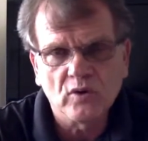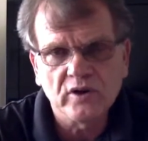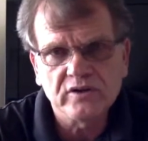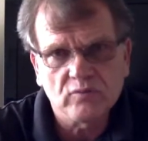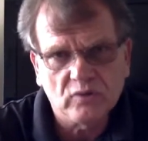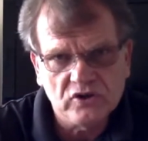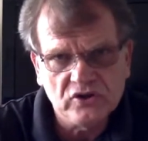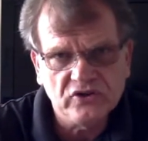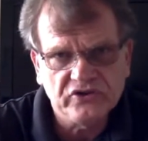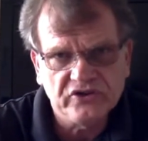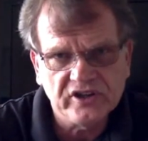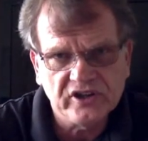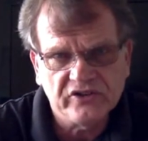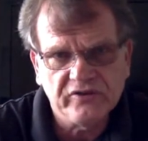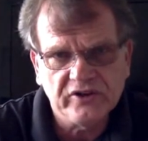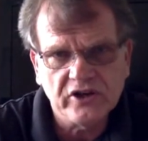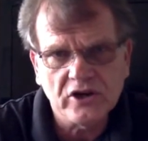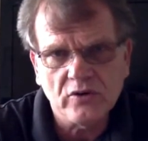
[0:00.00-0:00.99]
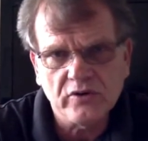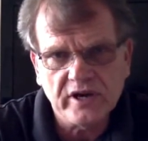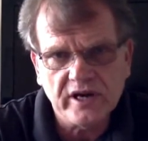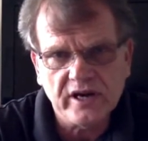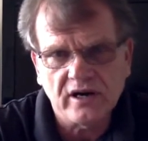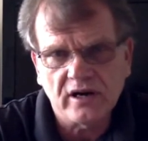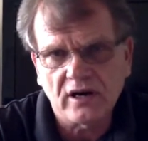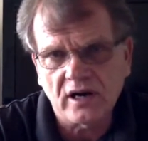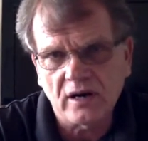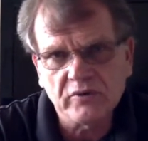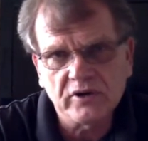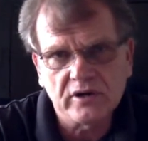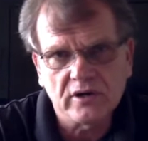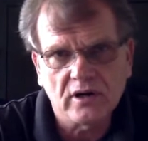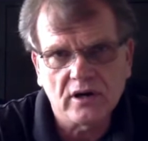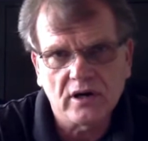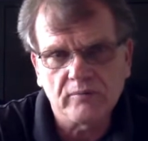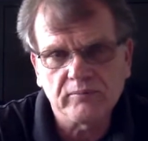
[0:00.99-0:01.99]
when you see this video here, I'm going
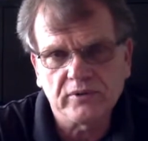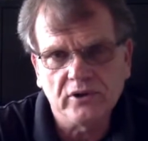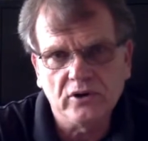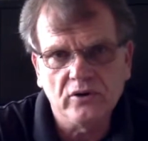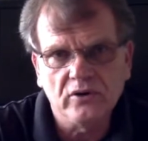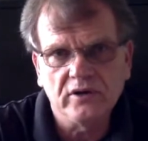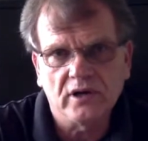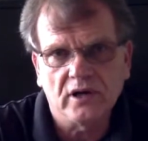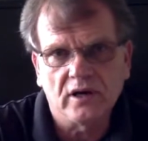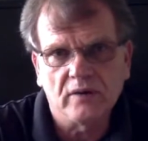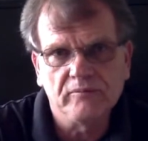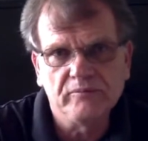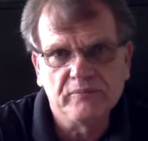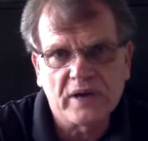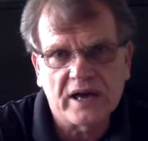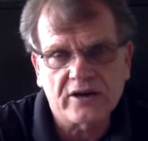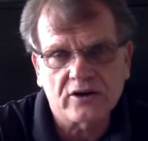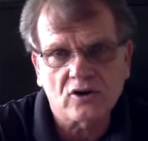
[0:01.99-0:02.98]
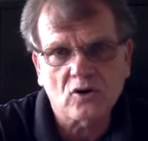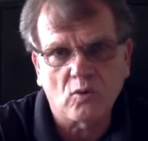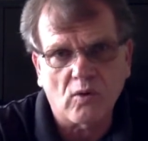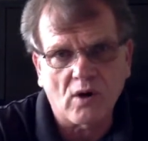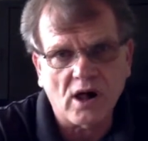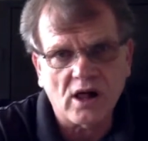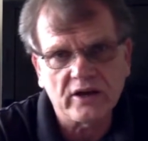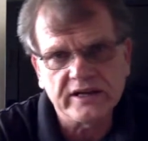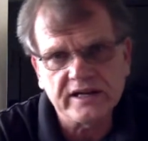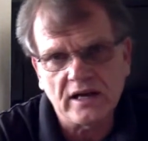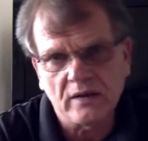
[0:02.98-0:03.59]
to upload a better quality.